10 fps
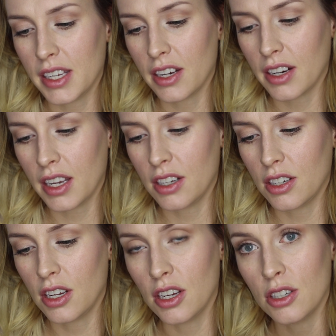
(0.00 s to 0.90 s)
here in
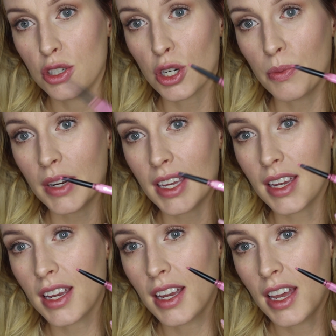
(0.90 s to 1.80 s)

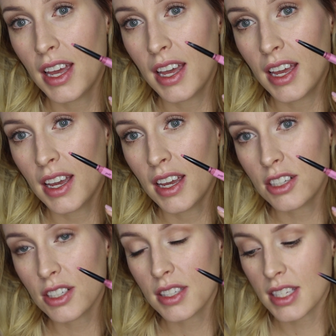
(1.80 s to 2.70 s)
Germany.
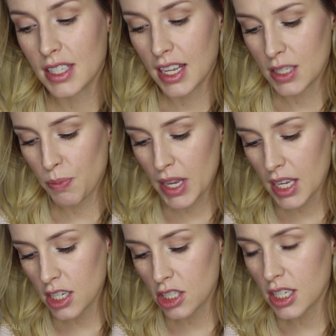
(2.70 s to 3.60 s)
Just this nice
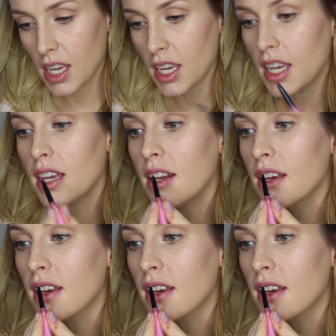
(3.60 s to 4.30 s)
pinky shade.